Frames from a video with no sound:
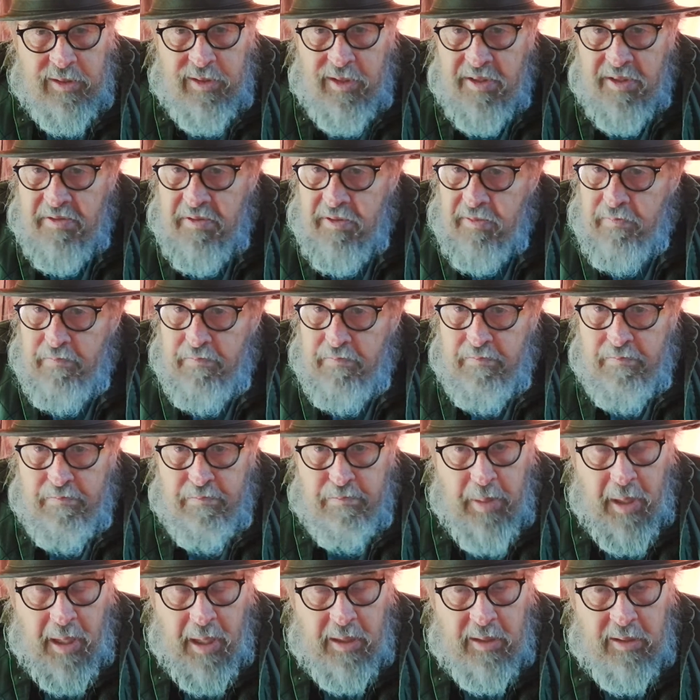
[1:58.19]
Just
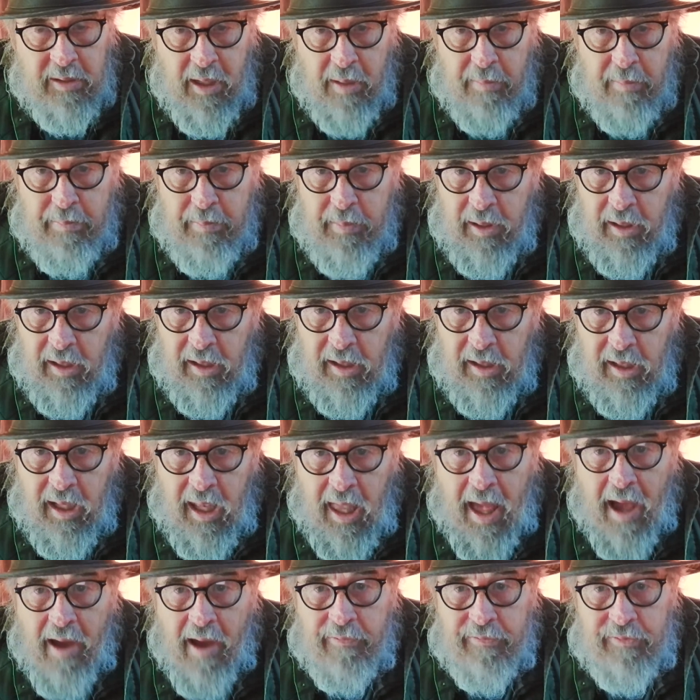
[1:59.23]
picked up and
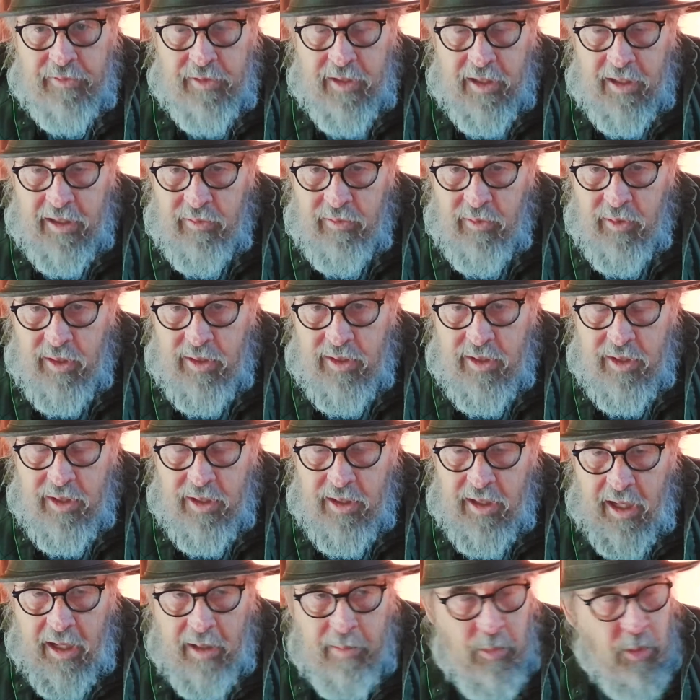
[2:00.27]
left and went to
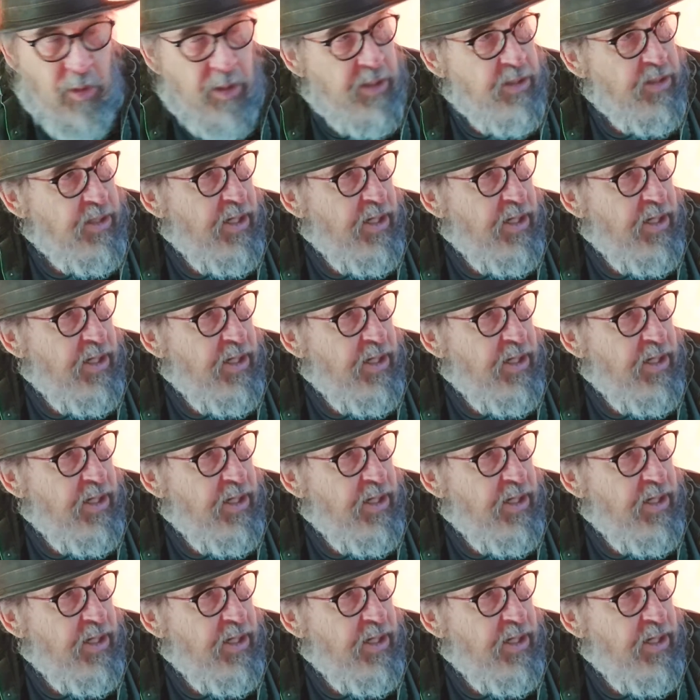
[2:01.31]
the neighboring